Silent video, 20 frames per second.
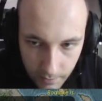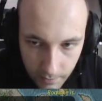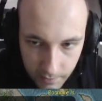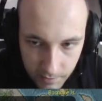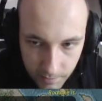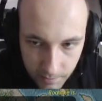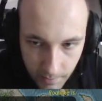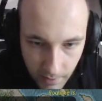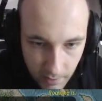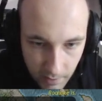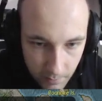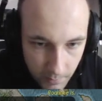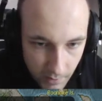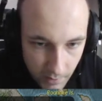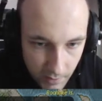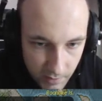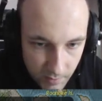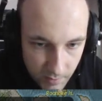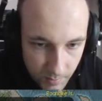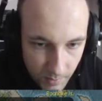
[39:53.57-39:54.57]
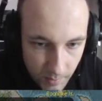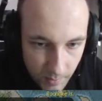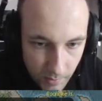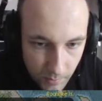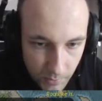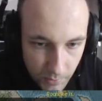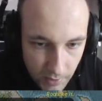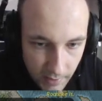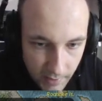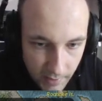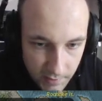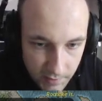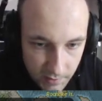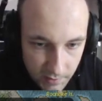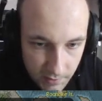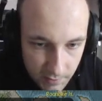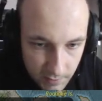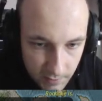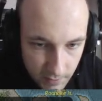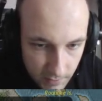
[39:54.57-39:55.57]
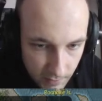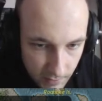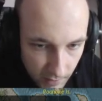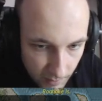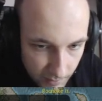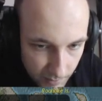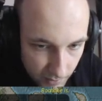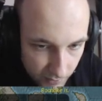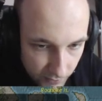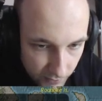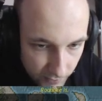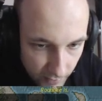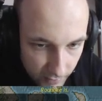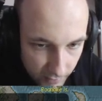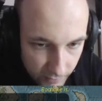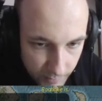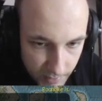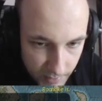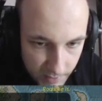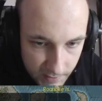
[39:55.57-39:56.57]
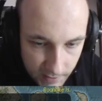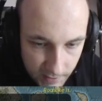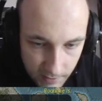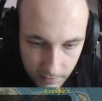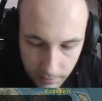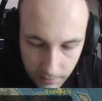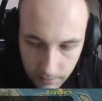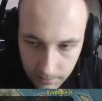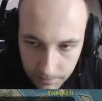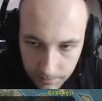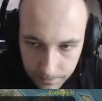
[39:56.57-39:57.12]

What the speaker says: Spain might be mobilized above 5%.